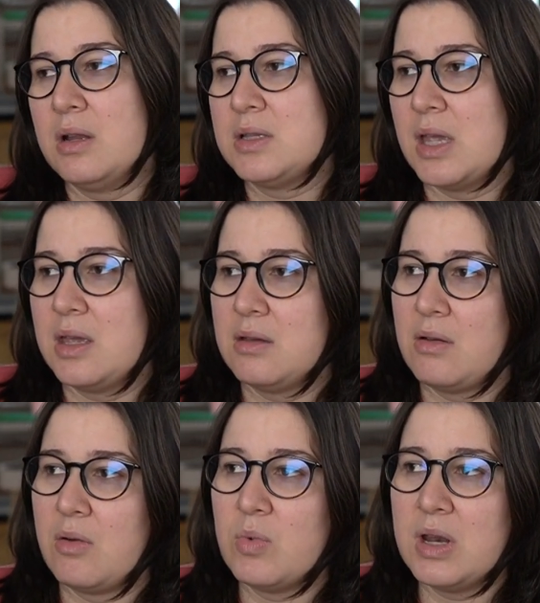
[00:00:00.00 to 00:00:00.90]
It's like,
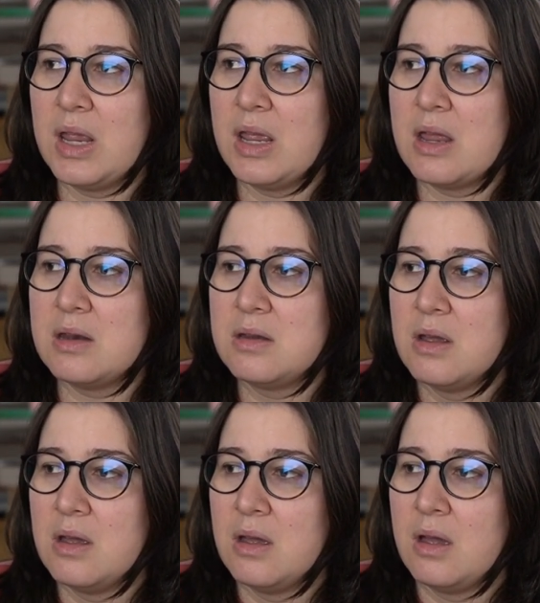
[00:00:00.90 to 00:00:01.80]
on one hand,
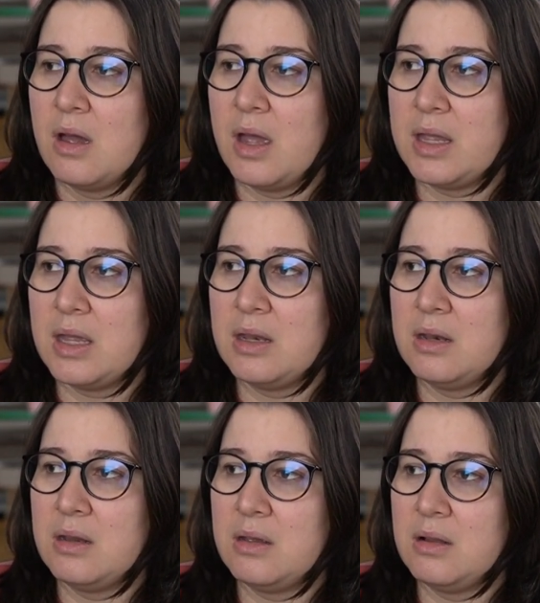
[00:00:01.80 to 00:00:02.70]
I
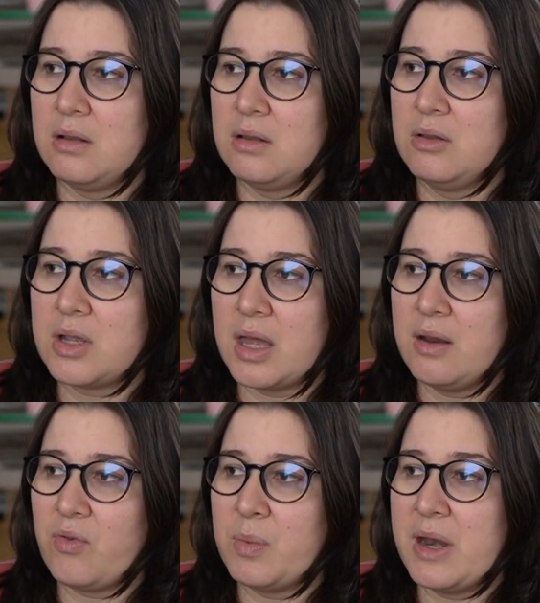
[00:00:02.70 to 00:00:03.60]
can look at
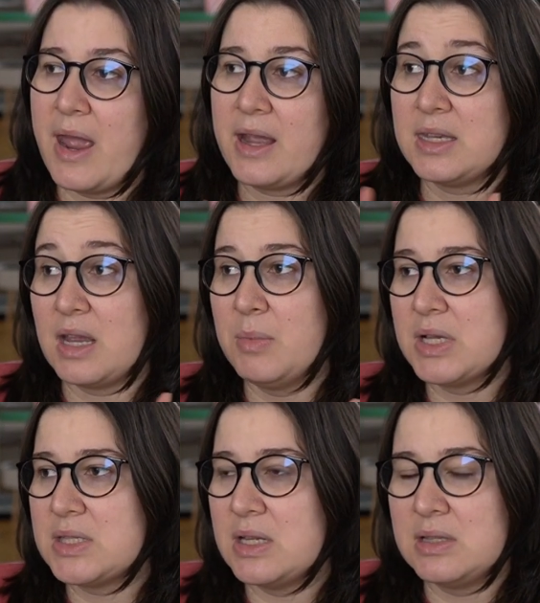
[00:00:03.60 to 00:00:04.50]
it from an
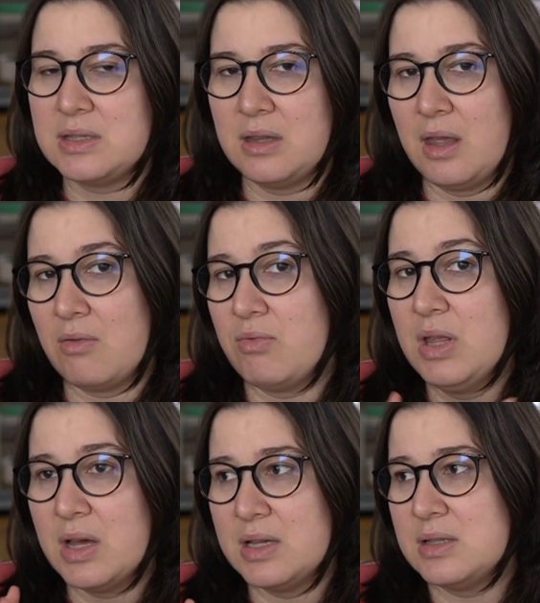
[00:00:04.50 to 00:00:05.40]
academic sense and like
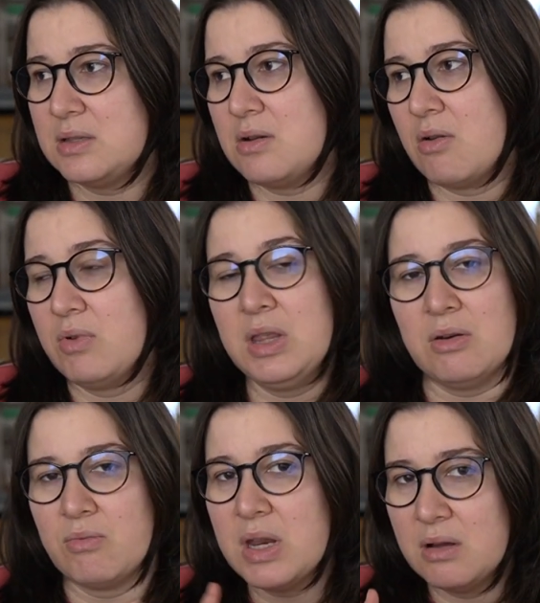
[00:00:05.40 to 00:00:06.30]
realize it's not really
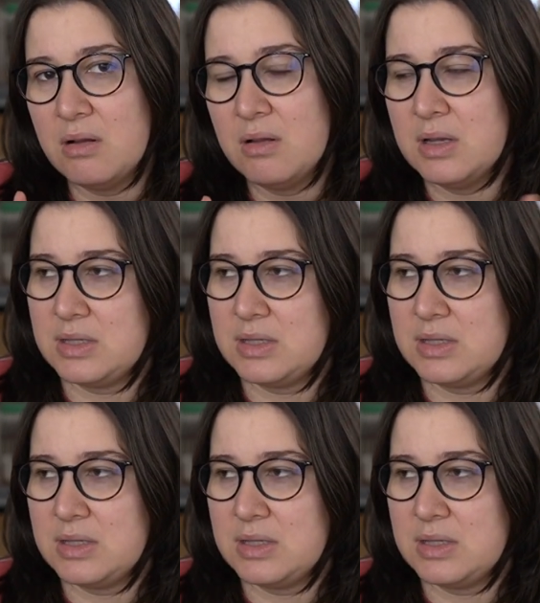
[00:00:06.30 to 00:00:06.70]
real.